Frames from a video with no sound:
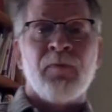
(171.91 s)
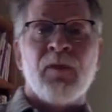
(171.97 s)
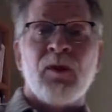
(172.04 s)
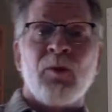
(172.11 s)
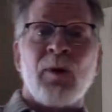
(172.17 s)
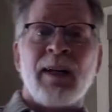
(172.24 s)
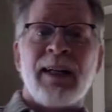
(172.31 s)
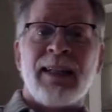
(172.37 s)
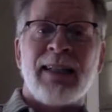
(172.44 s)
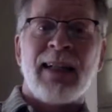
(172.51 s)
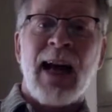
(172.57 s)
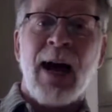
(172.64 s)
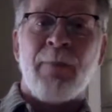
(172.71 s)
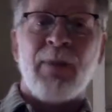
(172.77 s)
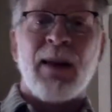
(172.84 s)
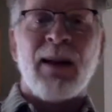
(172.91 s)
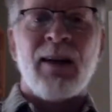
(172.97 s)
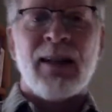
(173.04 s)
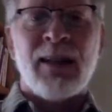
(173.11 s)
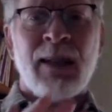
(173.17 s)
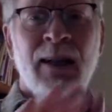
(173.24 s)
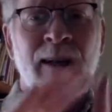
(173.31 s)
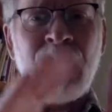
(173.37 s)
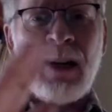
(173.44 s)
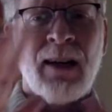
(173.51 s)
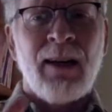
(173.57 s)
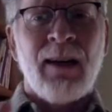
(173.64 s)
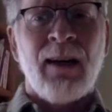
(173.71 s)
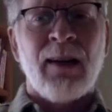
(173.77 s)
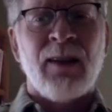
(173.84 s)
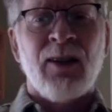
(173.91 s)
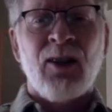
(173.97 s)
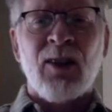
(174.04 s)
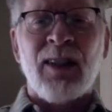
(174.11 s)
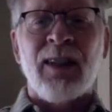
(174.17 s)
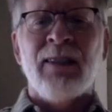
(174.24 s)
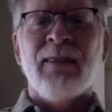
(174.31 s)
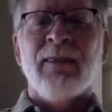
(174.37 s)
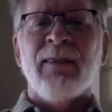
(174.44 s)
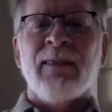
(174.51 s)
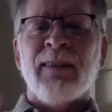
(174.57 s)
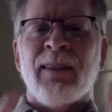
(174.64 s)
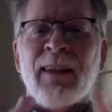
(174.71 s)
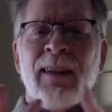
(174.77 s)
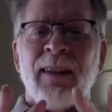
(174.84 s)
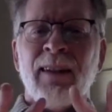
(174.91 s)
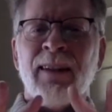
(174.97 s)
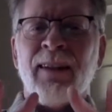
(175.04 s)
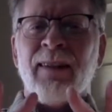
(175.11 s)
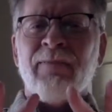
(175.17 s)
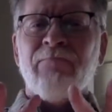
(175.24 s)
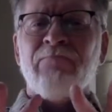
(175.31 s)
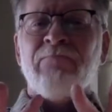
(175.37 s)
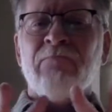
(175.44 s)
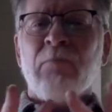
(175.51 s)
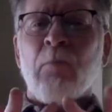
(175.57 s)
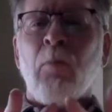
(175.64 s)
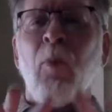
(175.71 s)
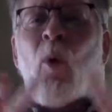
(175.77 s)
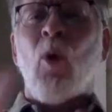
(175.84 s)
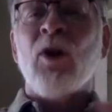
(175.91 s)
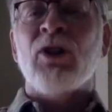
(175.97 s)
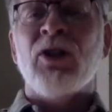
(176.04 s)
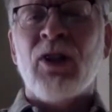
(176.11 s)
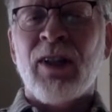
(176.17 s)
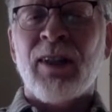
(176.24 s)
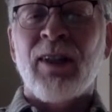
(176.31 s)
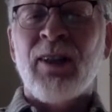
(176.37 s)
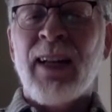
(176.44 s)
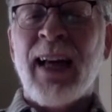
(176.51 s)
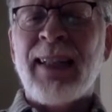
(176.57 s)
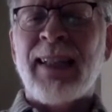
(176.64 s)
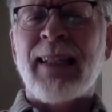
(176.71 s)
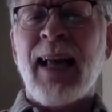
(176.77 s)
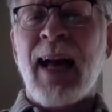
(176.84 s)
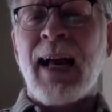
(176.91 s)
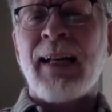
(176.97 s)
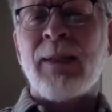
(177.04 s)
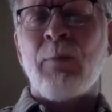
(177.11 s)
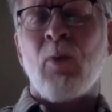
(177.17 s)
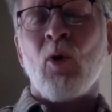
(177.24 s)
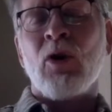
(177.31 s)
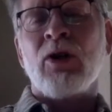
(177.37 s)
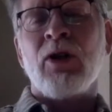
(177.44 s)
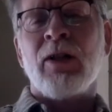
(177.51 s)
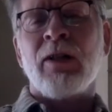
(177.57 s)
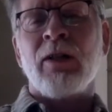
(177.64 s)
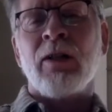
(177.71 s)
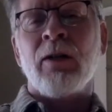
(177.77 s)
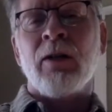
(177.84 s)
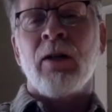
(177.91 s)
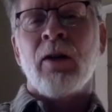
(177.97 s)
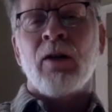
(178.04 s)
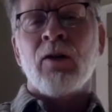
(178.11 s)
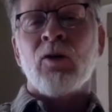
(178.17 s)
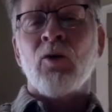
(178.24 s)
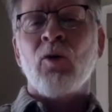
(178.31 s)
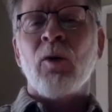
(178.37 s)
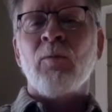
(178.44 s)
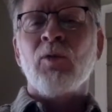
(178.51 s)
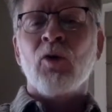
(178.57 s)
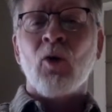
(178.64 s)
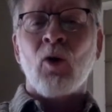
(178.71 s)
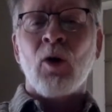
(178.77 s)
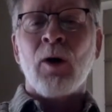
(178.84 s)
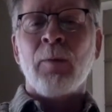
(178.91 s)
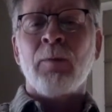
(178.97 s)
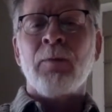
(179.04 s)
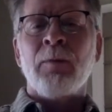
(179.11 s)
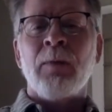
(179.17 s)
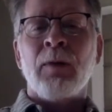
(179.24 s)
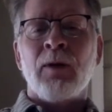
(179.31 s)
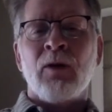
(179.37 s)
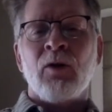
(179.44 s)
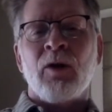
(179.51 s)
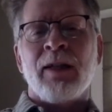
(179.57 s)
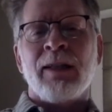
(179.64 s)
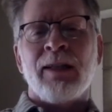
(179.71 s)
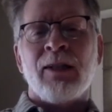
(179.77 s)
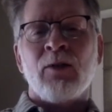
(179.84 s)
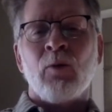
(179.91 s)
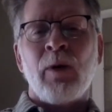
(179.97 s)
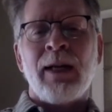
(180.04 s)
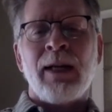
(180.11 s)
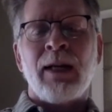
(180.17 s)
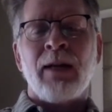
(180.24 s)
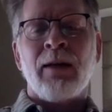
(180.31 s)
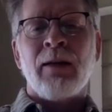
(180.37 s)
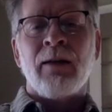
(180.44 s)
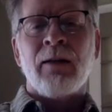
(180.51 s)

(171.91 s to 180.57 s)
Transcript: So we're going to stop there. It's a, a, a good portion, nice size portion to to absorb during this week.